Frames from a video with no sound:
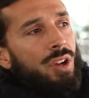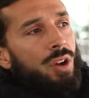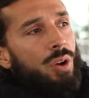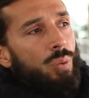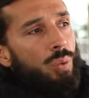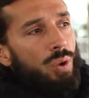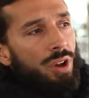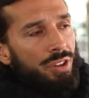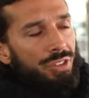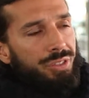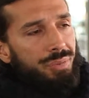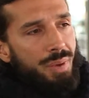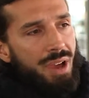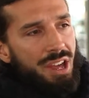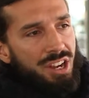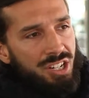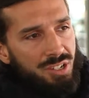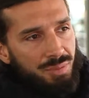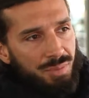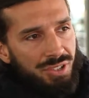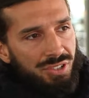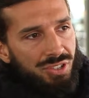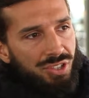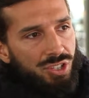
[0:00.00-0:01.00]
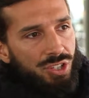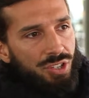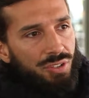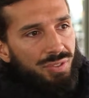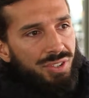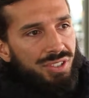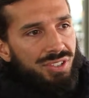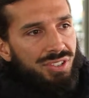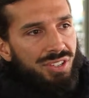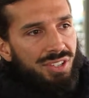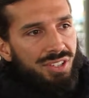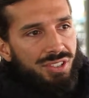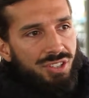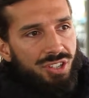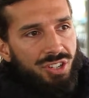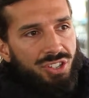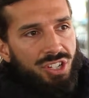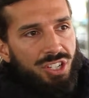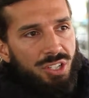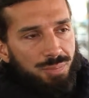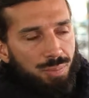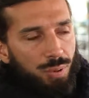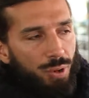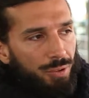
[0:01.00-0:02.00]
wealth management services such
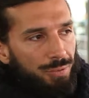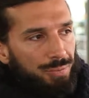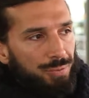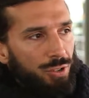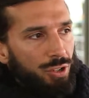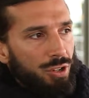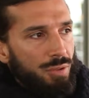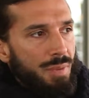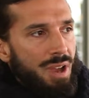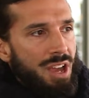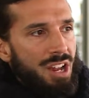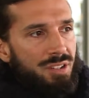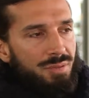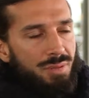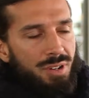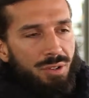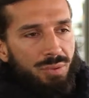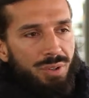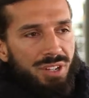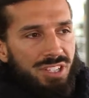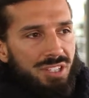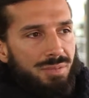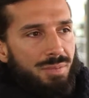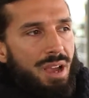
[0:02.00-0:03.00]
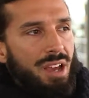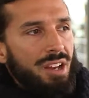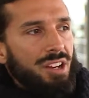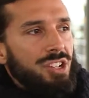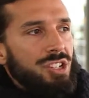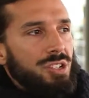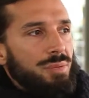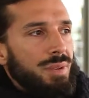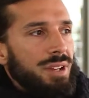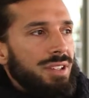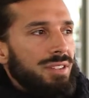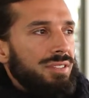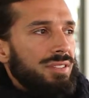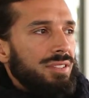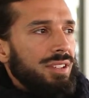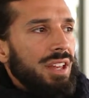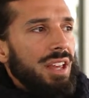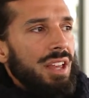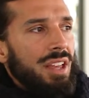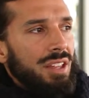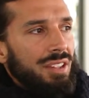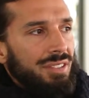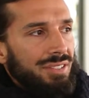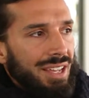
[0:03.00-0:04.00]
as portfolio management, risk management,
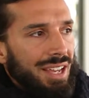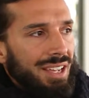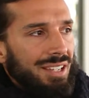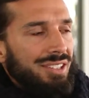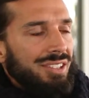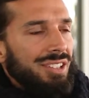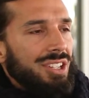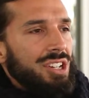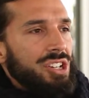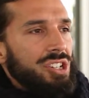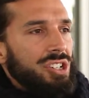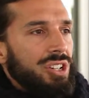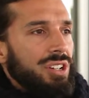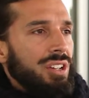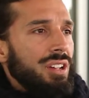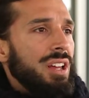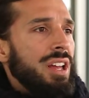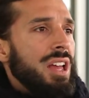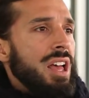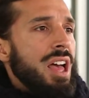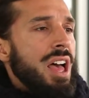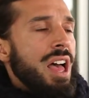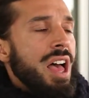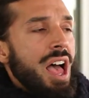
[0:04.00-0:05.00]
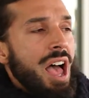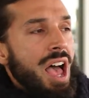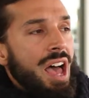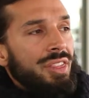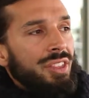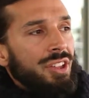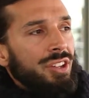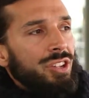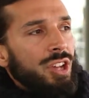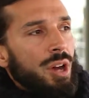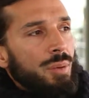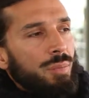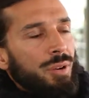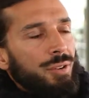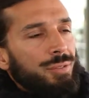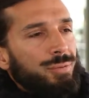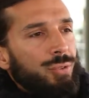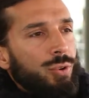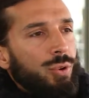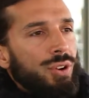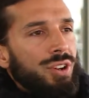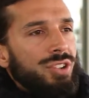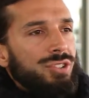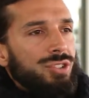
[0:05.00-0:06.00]
taxation. And the number
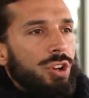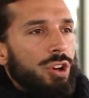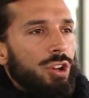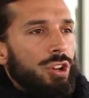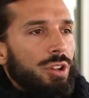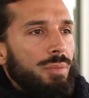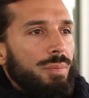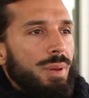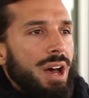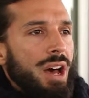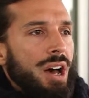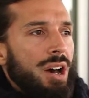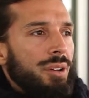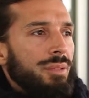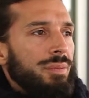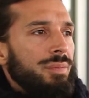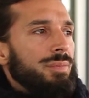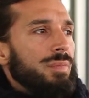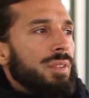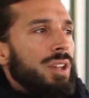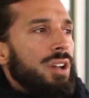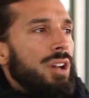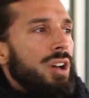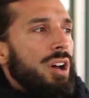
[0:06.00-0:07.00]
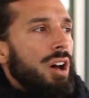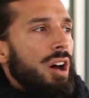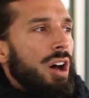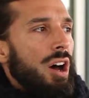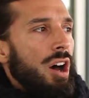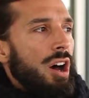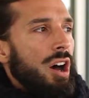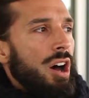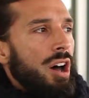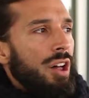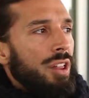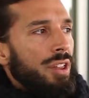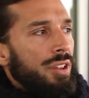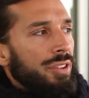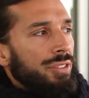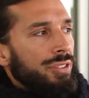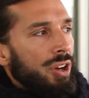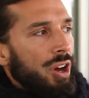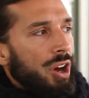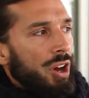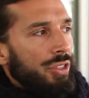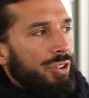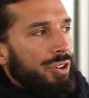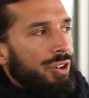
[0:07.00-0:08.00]
four is all about uh,
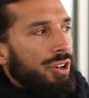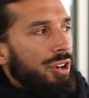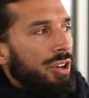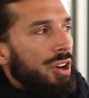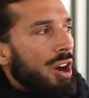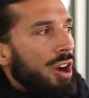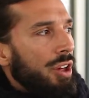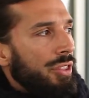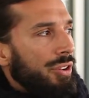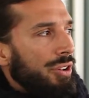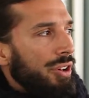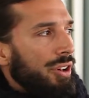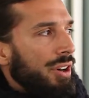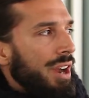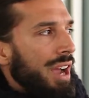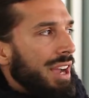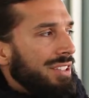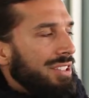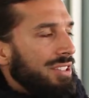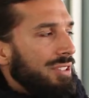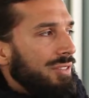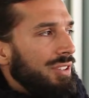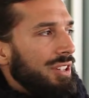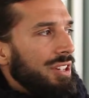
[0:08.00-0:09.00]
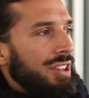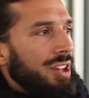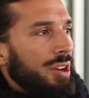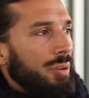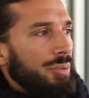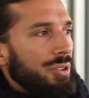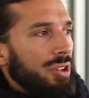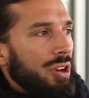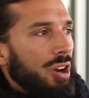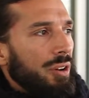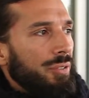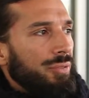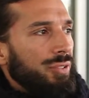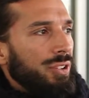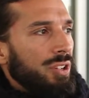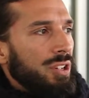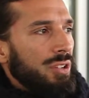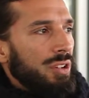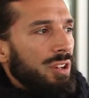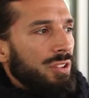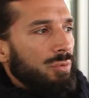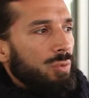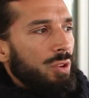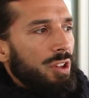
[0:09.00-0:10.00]
the other, other activity that I'll be offering
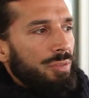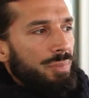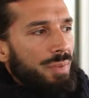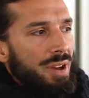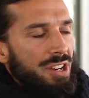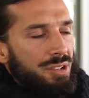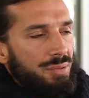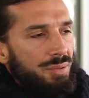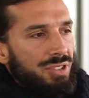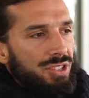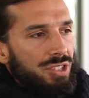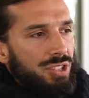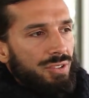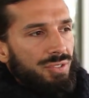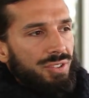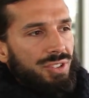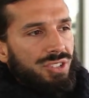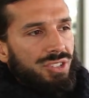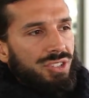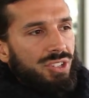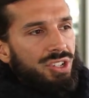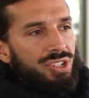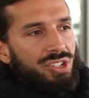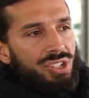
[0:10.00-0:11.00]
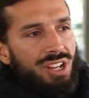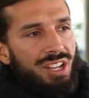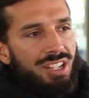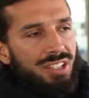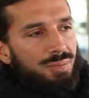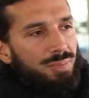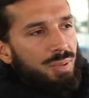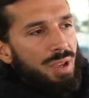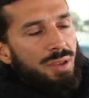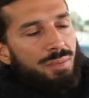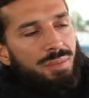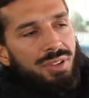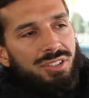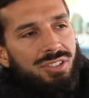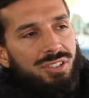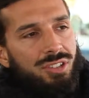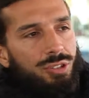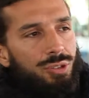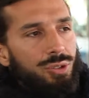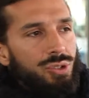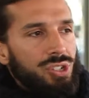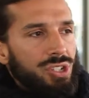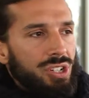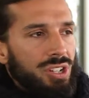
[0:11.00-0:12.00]
as wealth management service such as payment
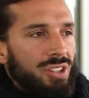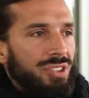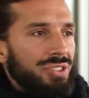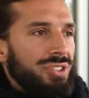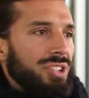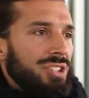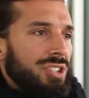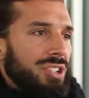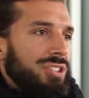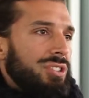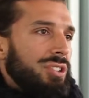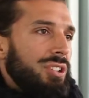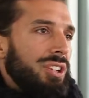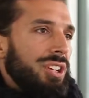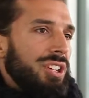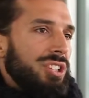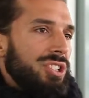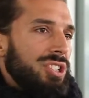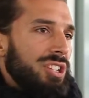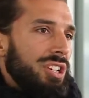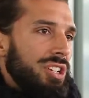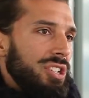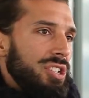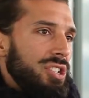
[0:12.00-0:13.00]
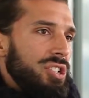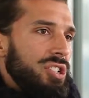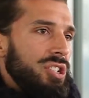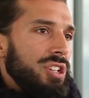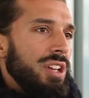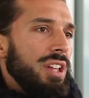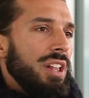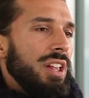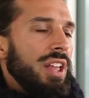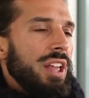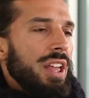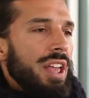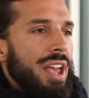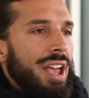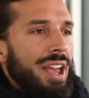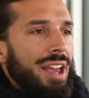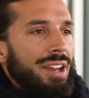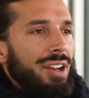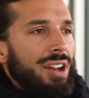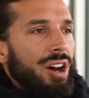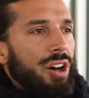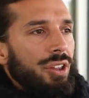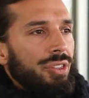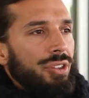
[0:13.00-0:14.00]
solution, digital exchange,
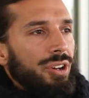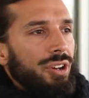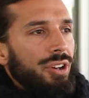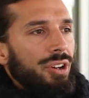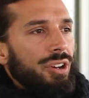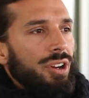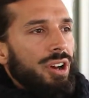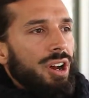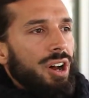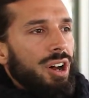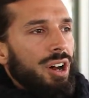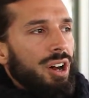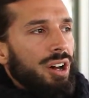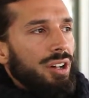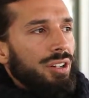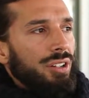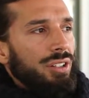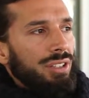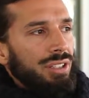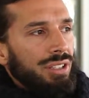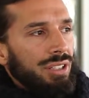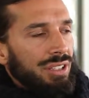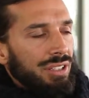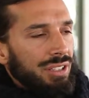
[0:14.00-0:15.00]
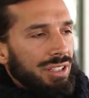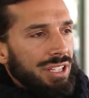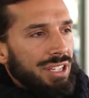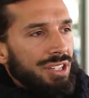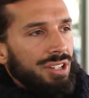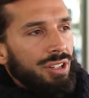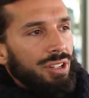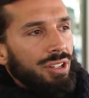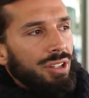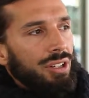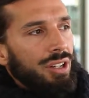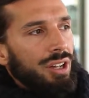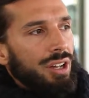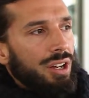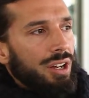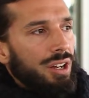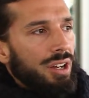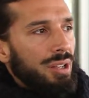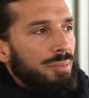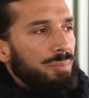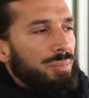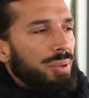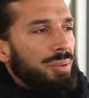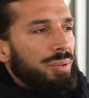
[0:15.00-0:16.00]
and other uh, legal uh,
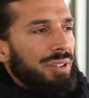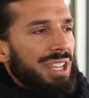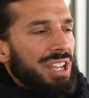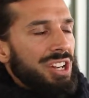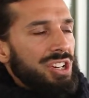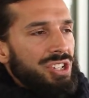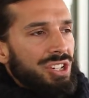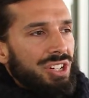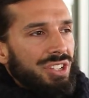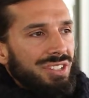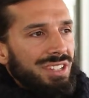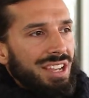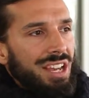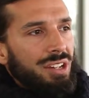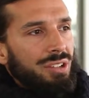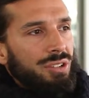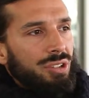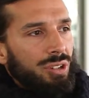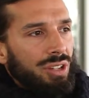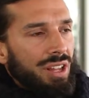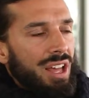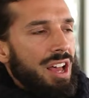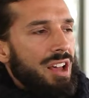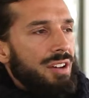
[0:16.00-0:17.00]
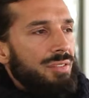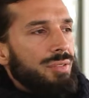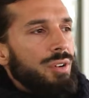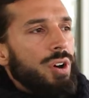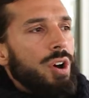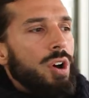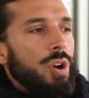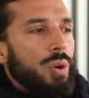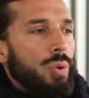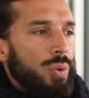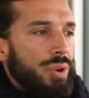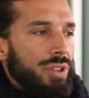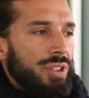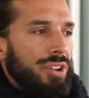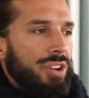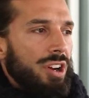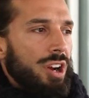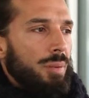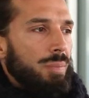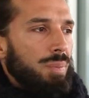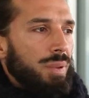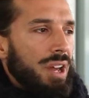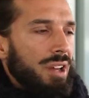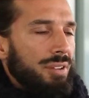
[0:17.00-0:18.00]
implications that you'll have within
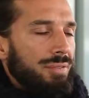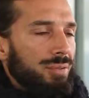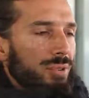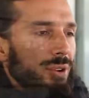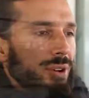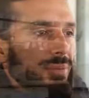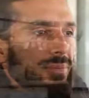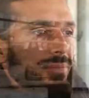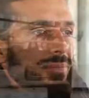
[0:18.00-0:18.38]
our platform